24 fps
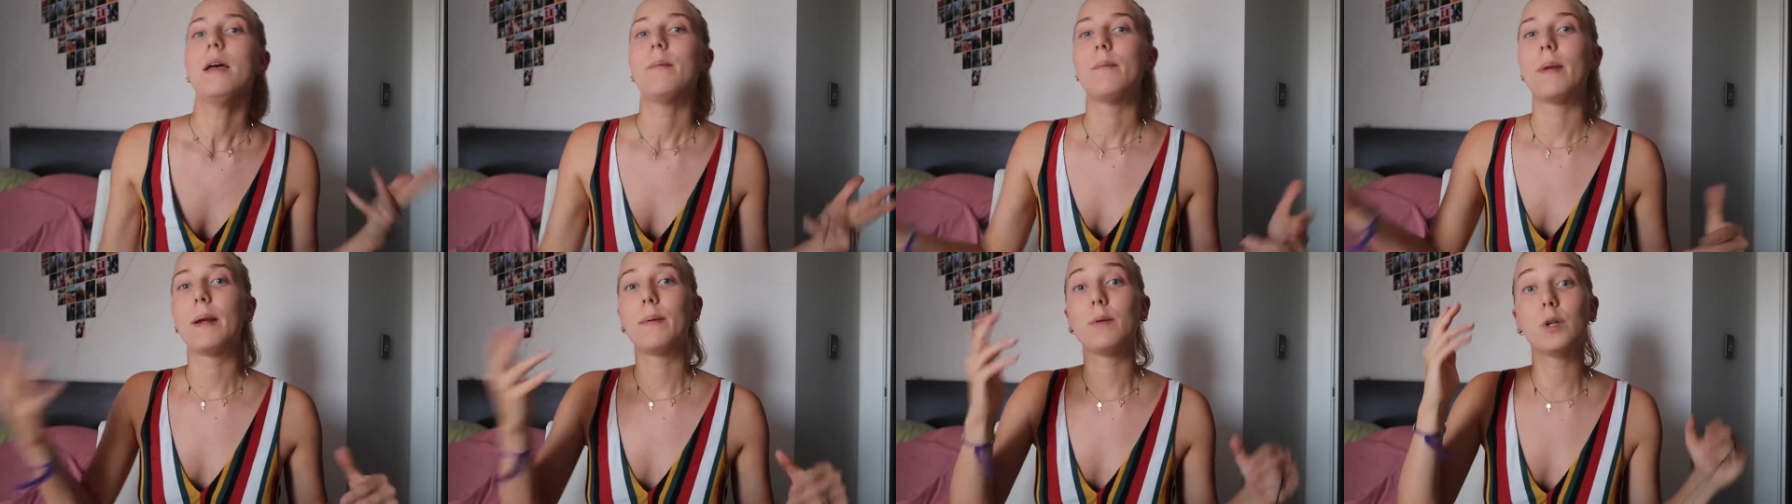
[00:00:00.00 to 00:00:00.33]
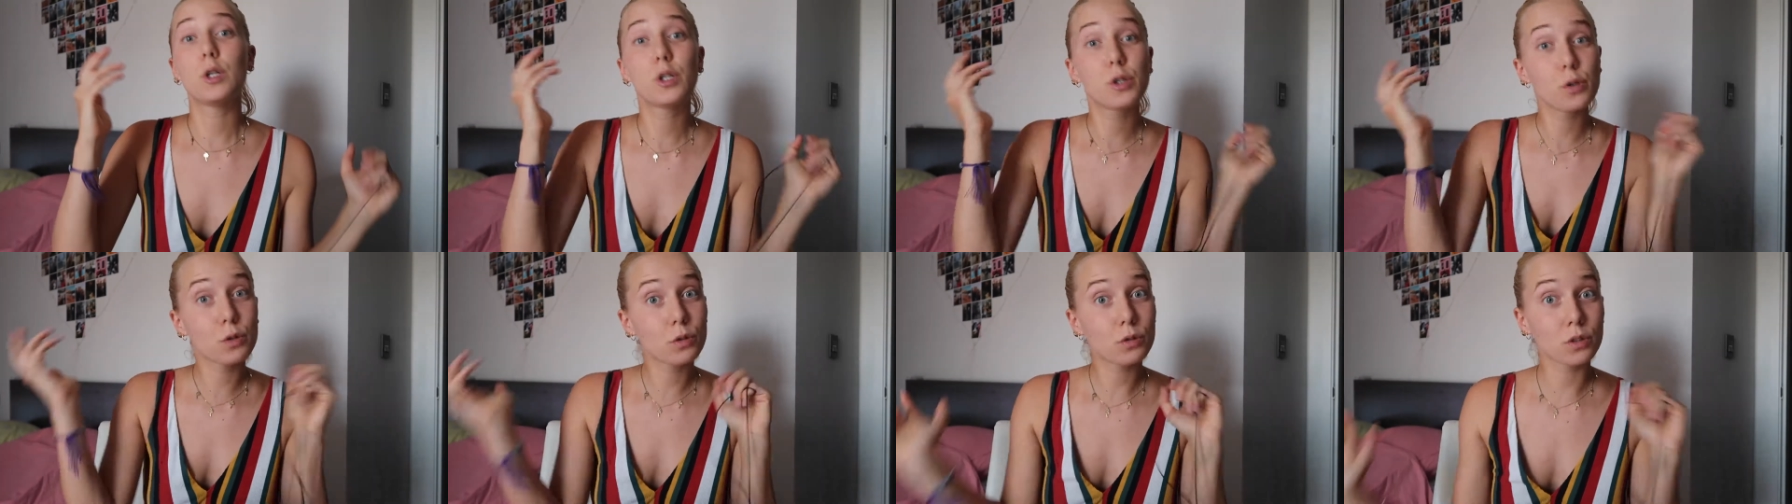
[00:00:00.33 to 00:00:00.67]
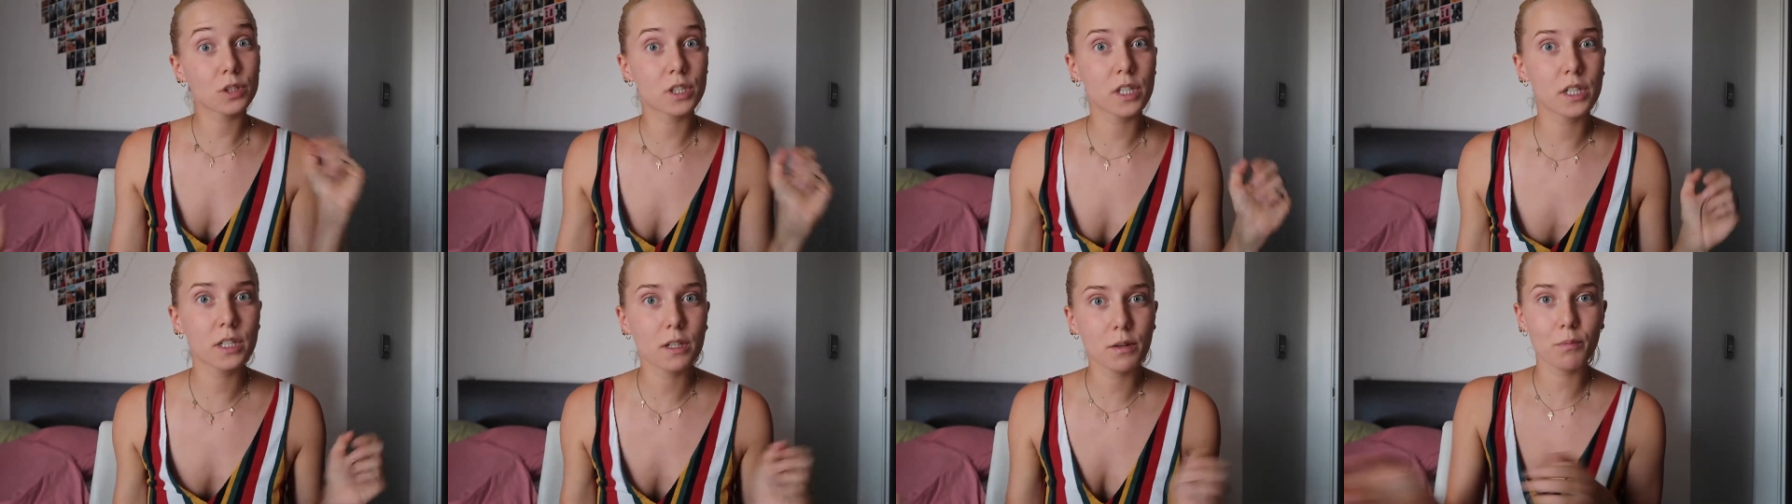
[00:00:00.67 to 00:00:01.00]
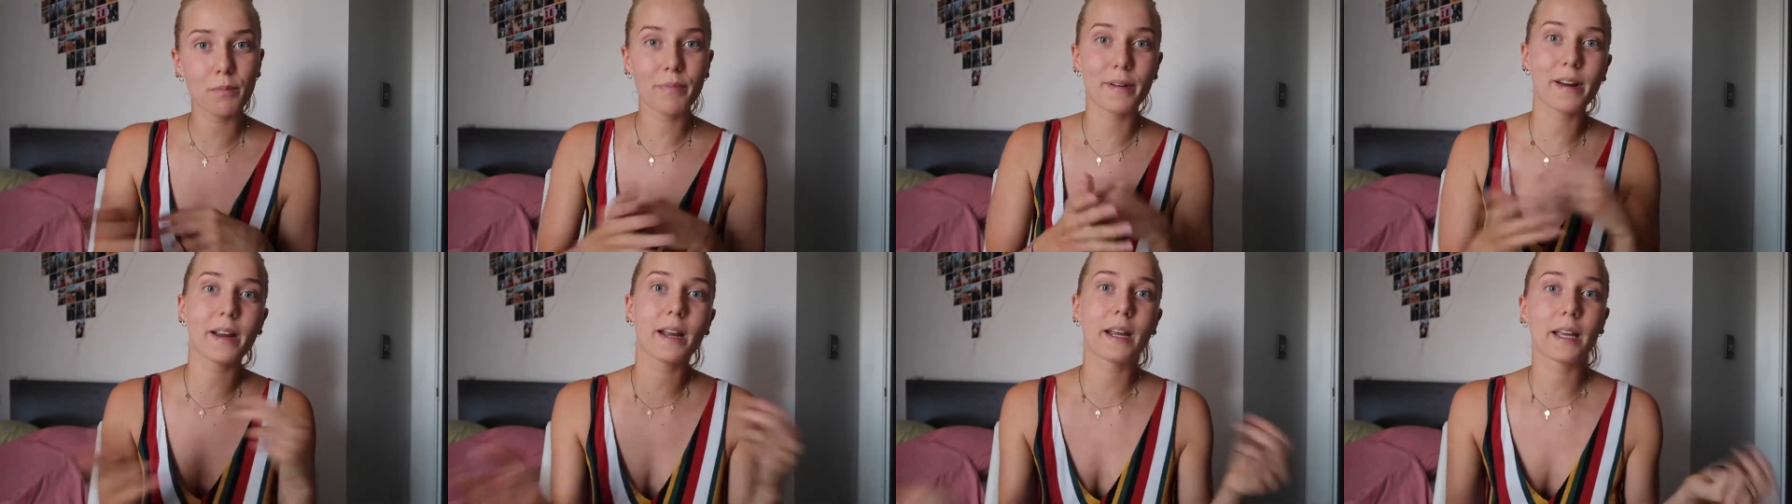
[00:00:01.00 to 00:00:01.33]
maybe you should consider
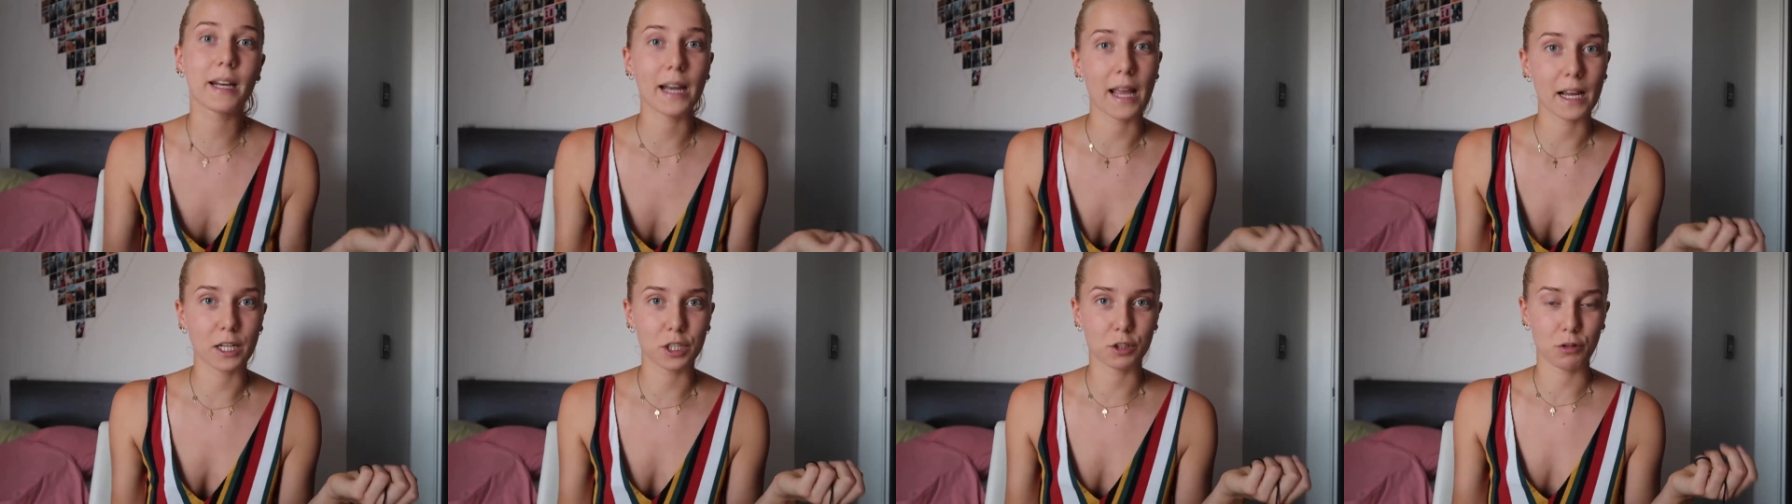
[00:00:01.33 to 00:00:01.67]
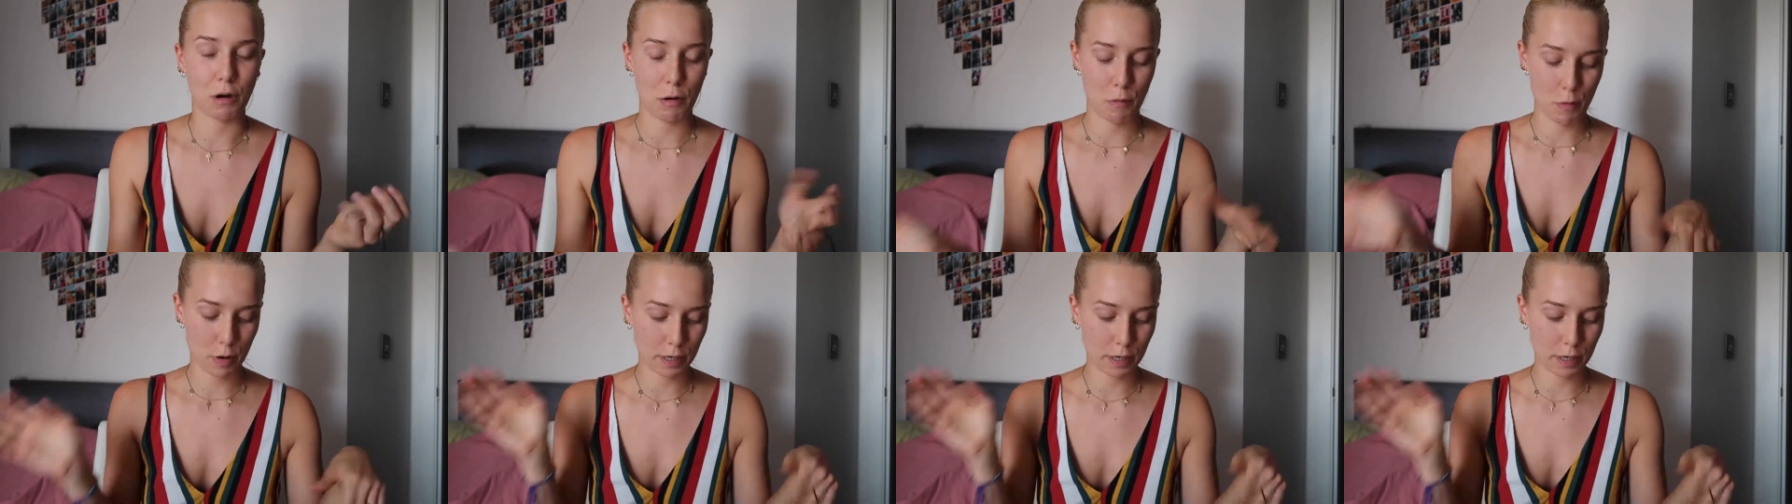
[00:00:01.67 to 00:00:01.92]
bringing an extra